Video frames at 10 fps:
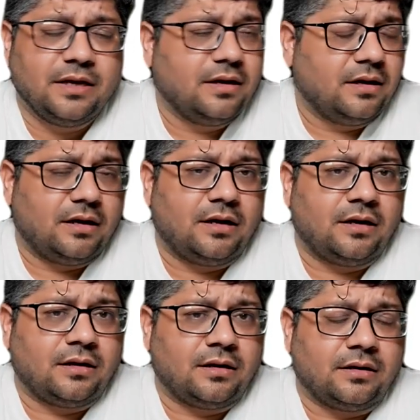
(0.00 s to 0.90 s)

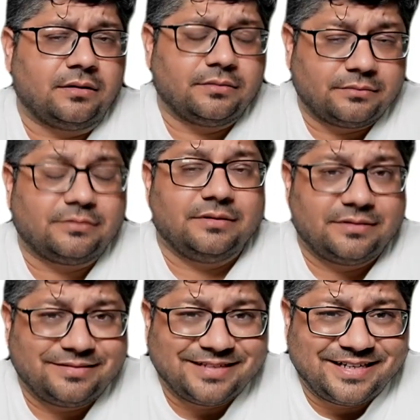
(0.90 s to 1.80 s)

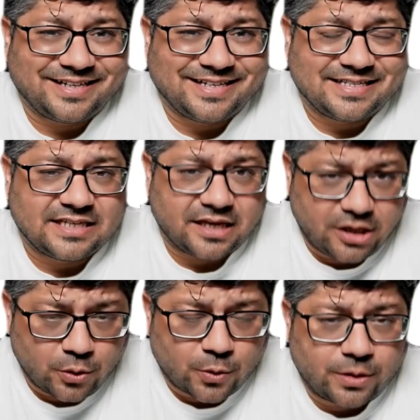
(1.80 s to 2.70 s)
the data is
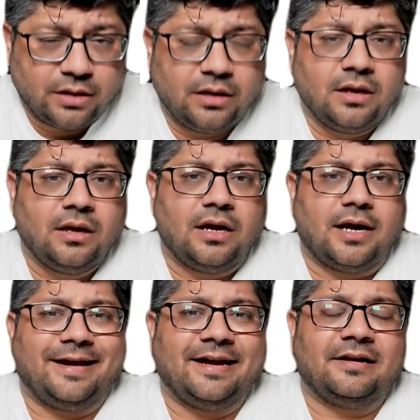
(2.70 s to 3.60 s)
secured,
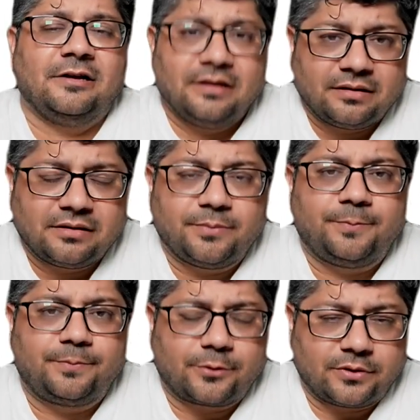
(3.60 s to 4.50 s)
and the
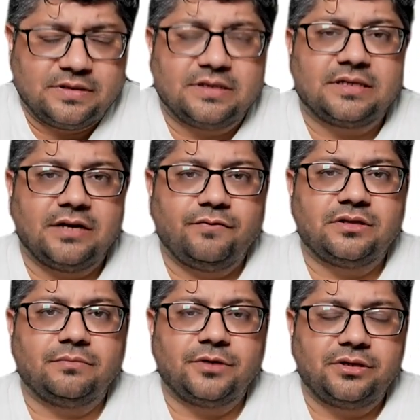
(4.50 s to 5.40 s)
process in which
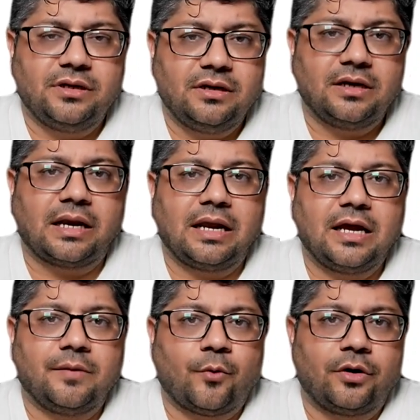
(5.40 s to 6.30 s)
the machine learning
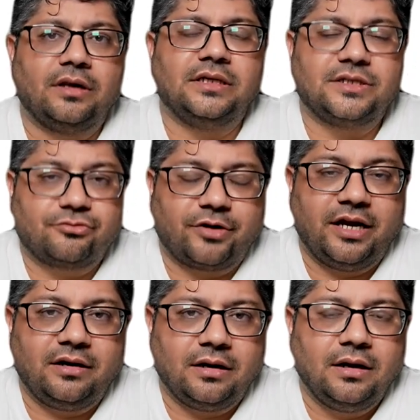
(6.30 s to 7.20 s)
model is trained